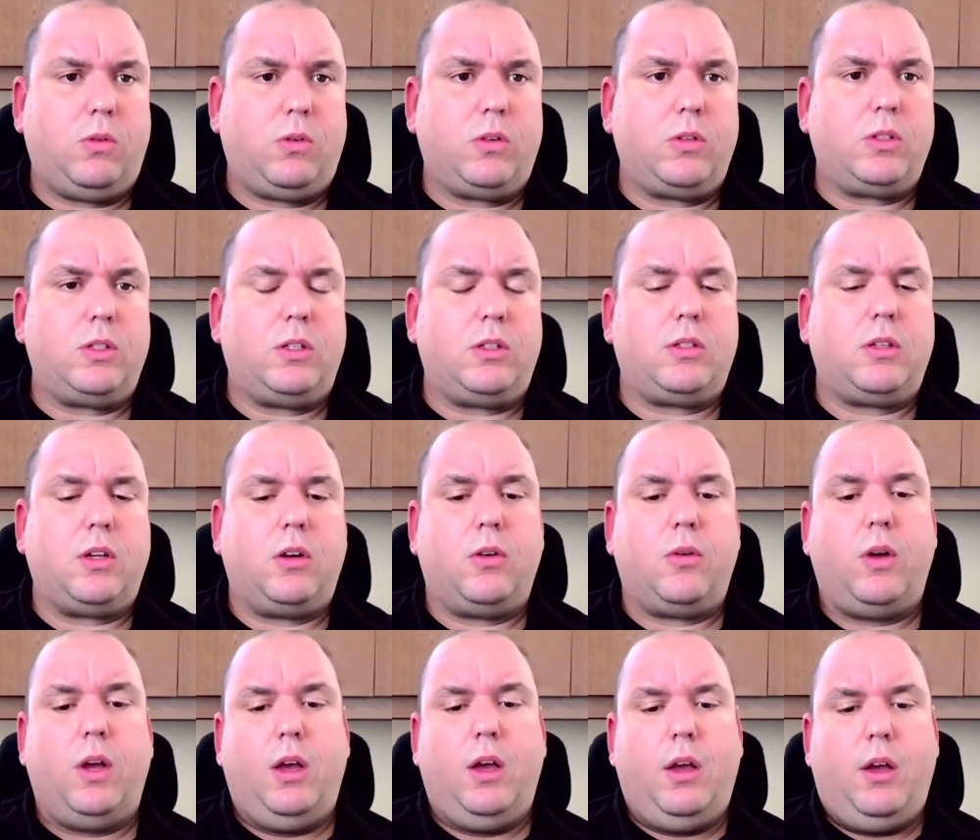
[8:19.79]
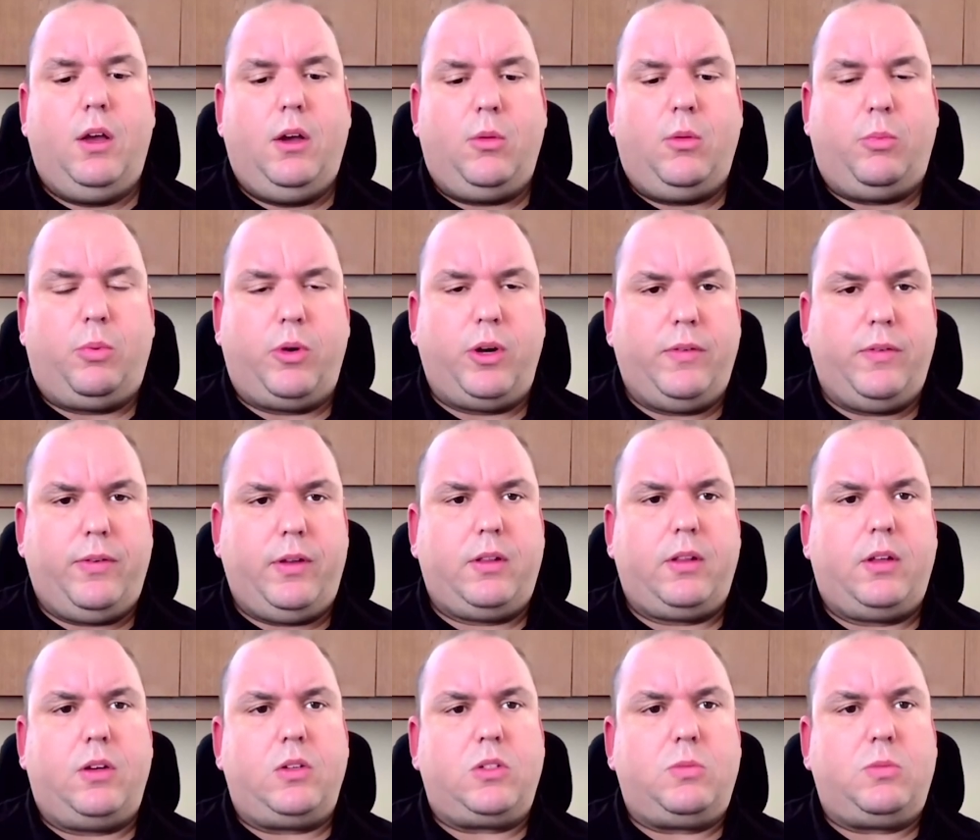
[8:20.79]
And so briefing
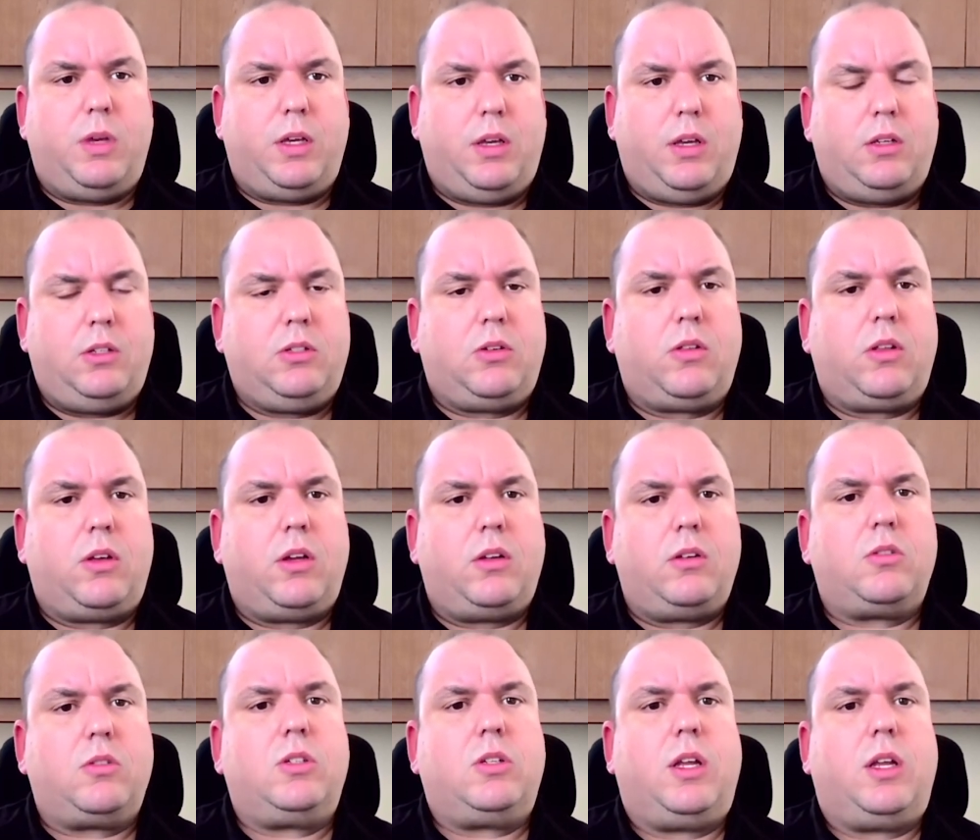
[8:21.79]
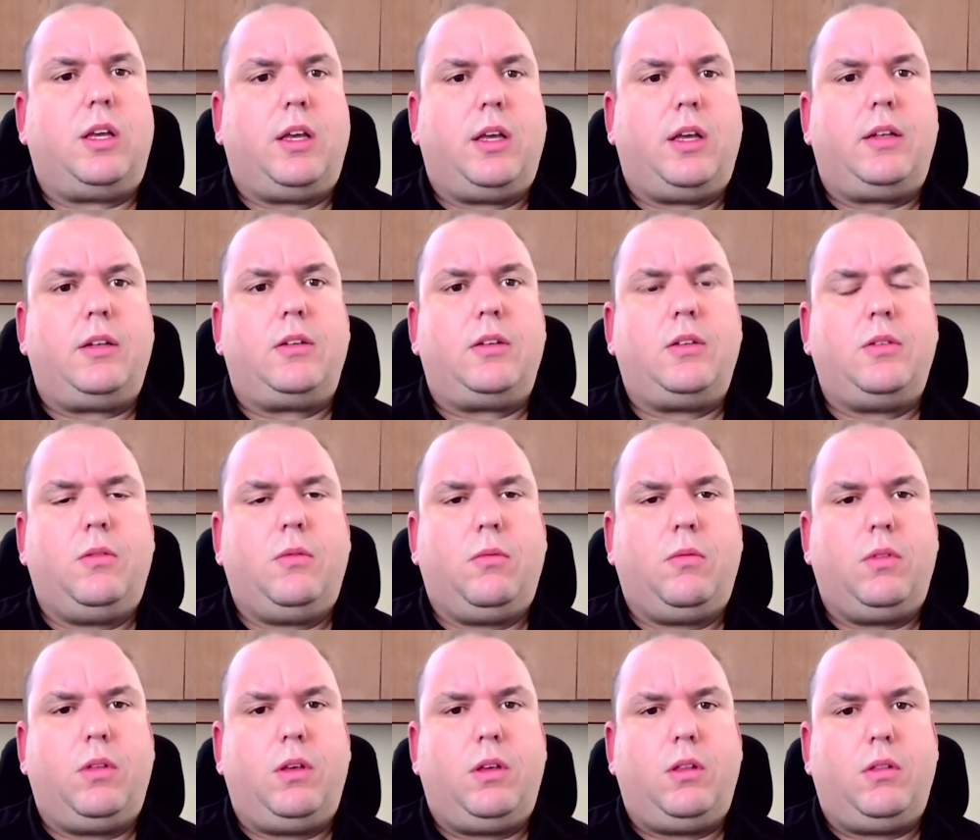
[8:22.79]
those, making sure they understand
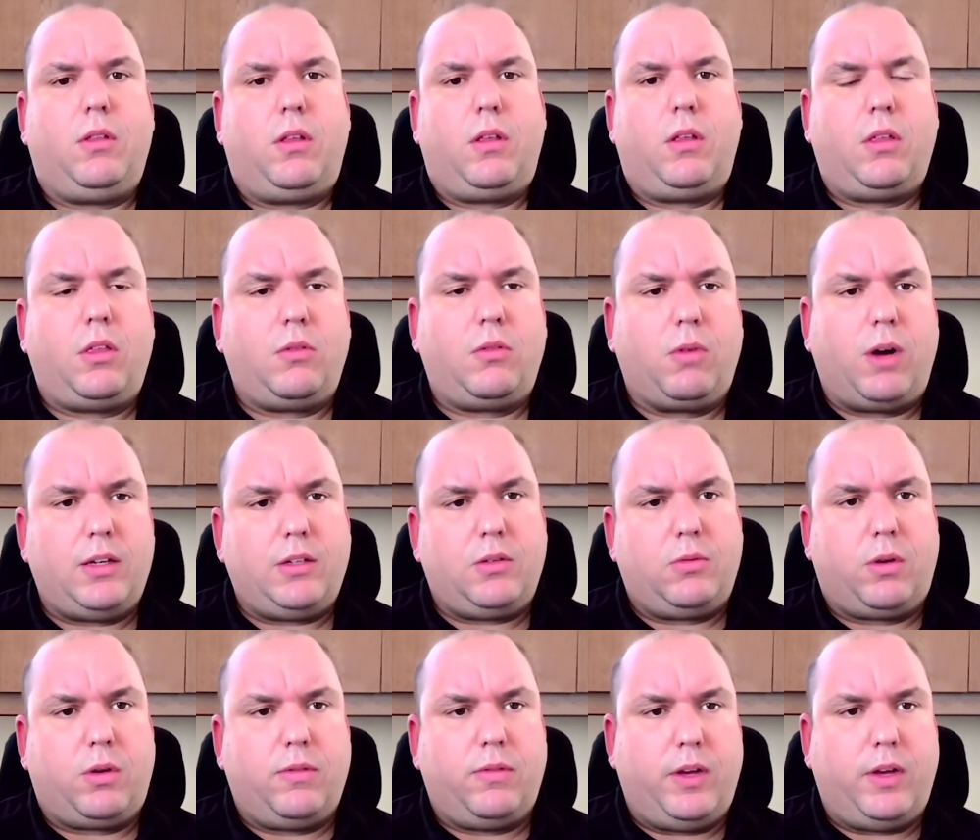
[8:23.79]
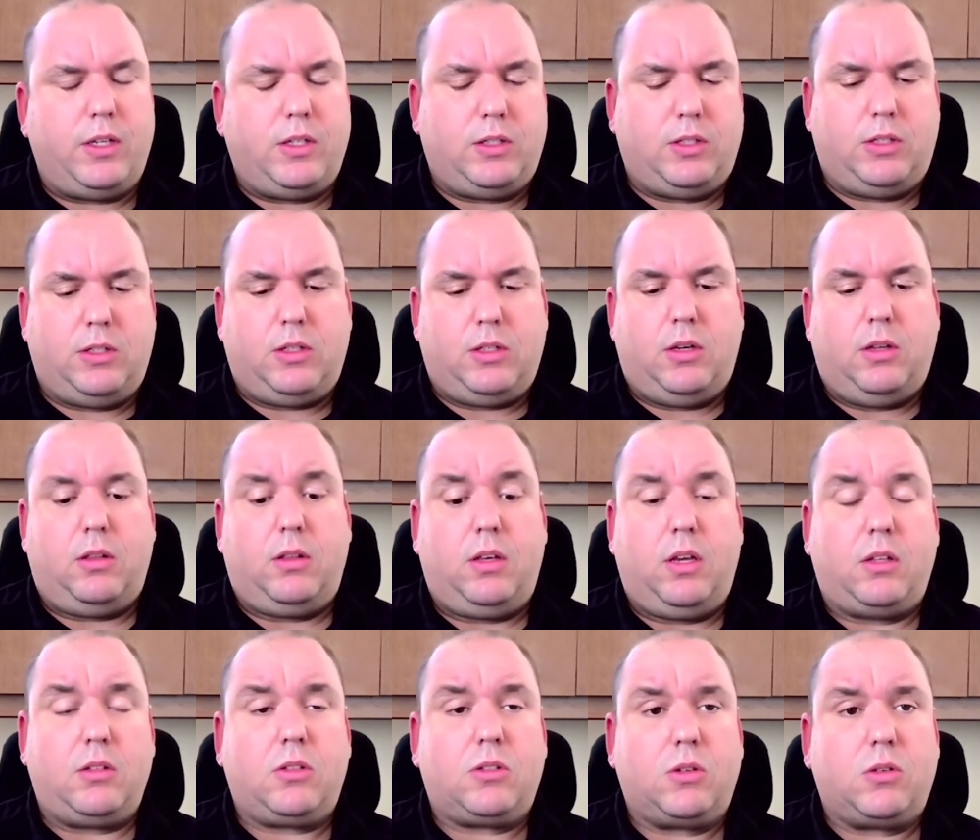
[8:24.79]
the the threat we're facing, the
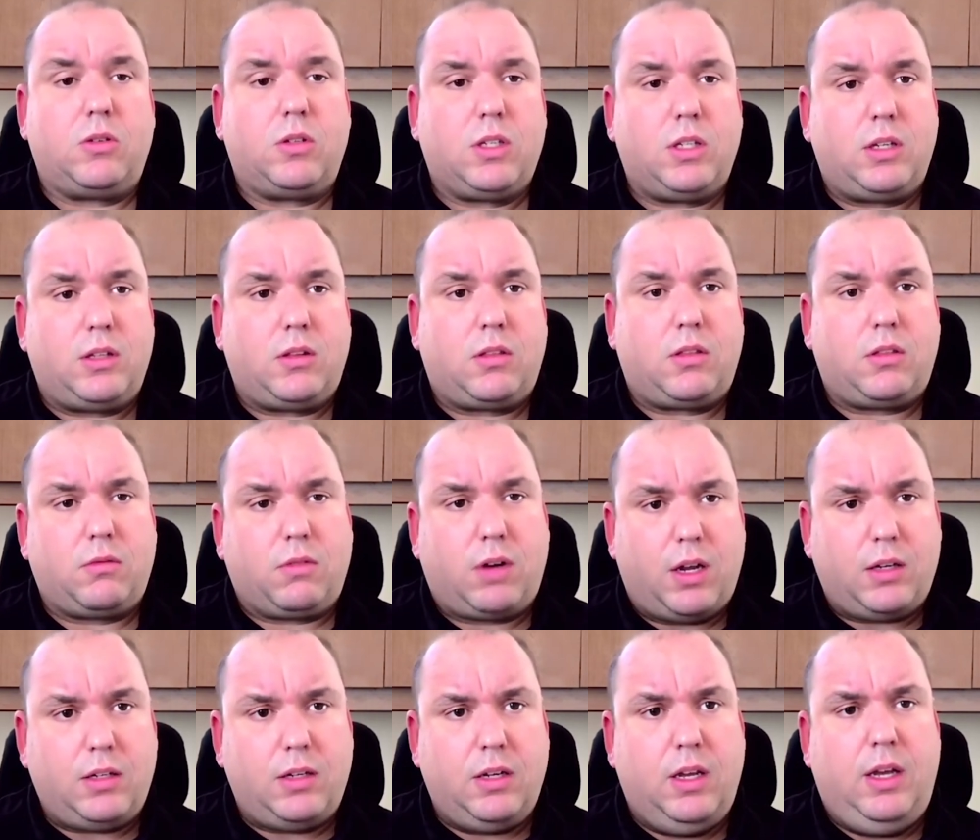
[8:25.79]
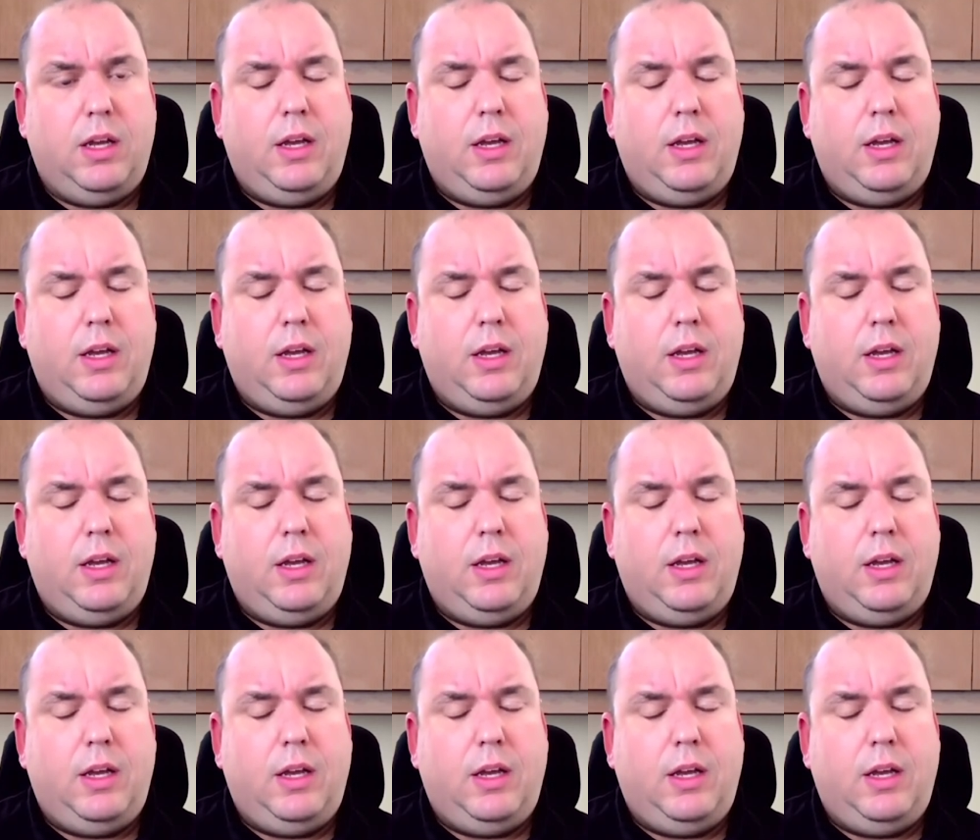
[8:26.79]
uncertainty and threat.